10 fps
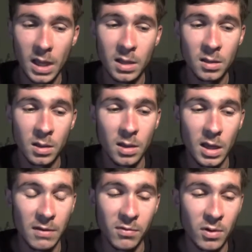And
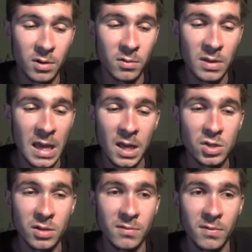if you're under the
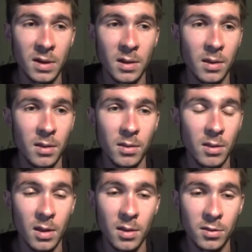age of uh,
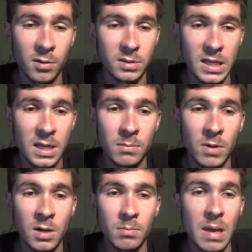uh, thirteen,
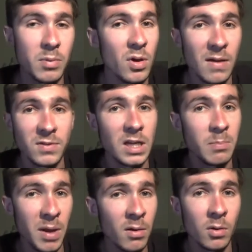maybe you have to get
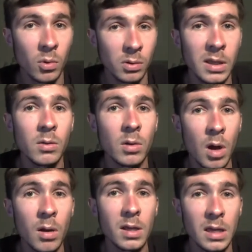a parent or legal
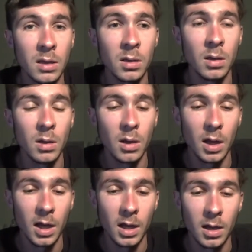guardian,
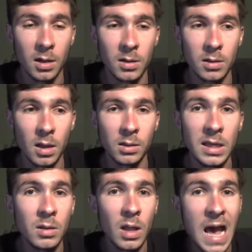uh, a
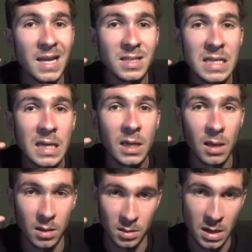legal I
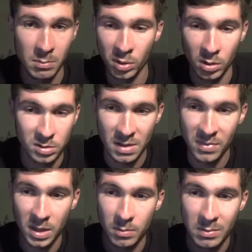D number or
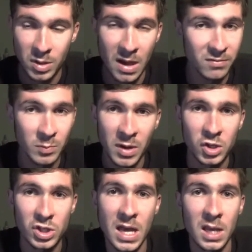something. Maybe you have to
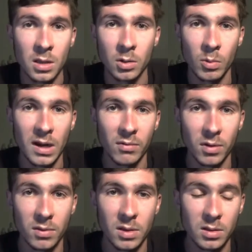punch that in or
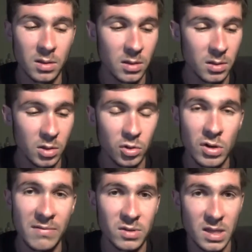whatever. The the your
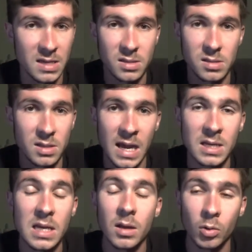driver's license
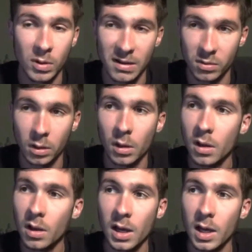I D or whatever
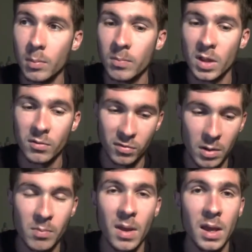um,
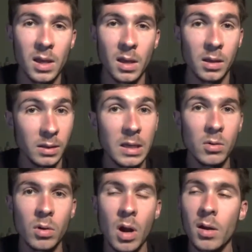from a, a
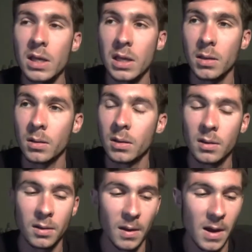legal guardian.
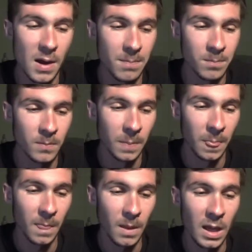Um,
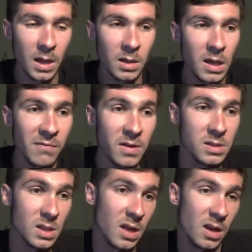and if
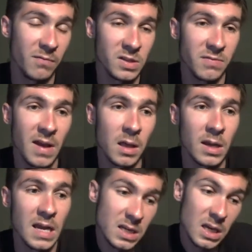it's and if it's a
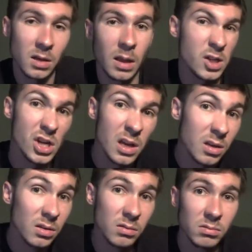valid I D, it'll let you
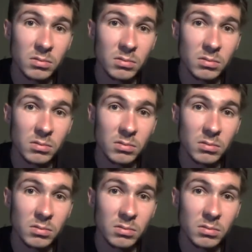in.